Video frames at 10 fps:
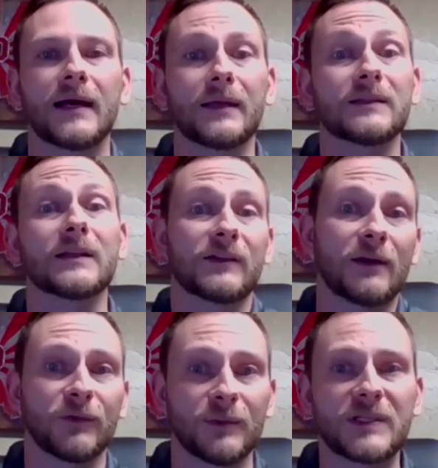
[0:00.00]
It does
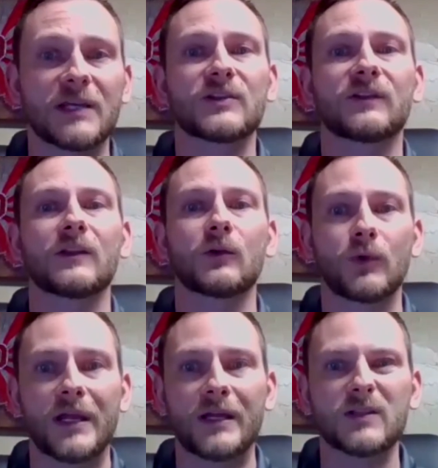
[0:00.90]
have limitations on the
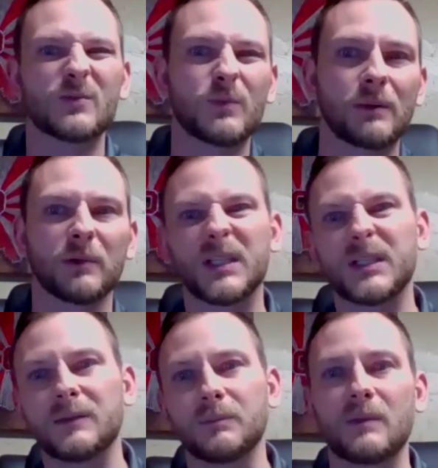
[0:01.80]
range,
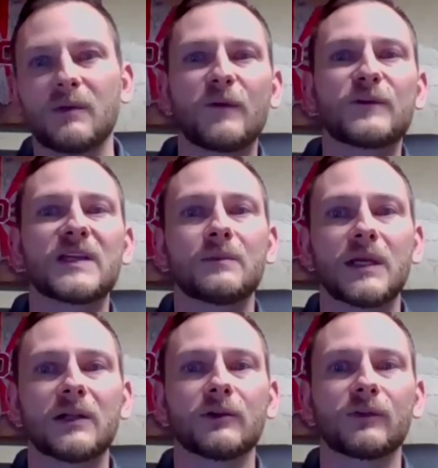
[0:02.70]
probably maybe 15
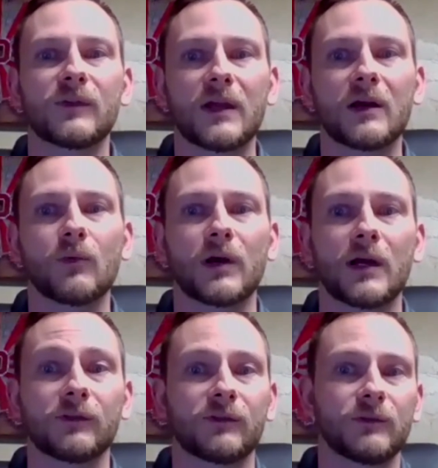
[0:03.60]
meters there,
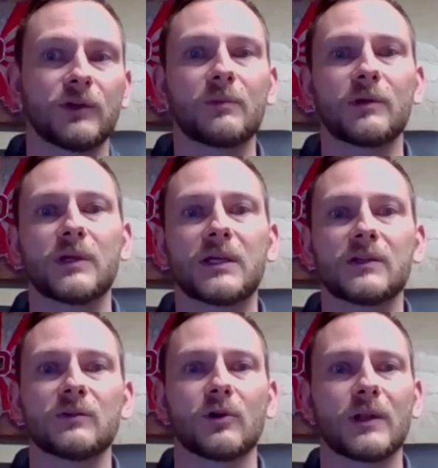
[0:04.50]
whereas UWB
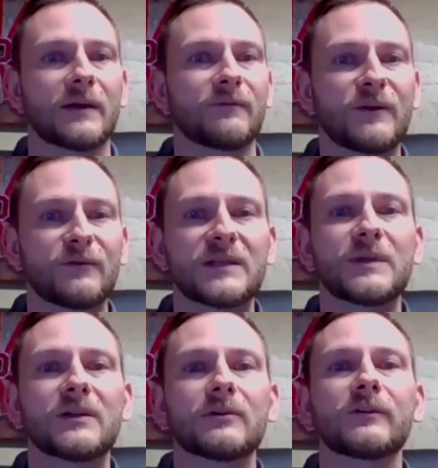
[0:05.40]
are like 50
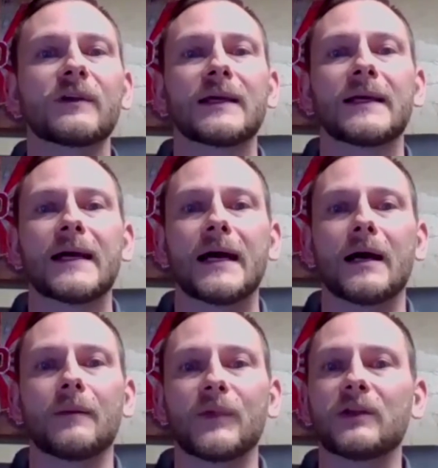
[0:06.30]
meters.
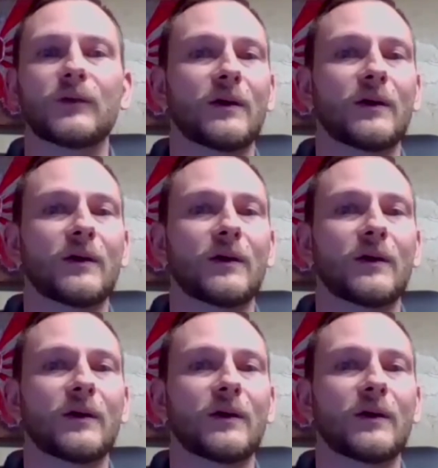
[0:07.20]
And if you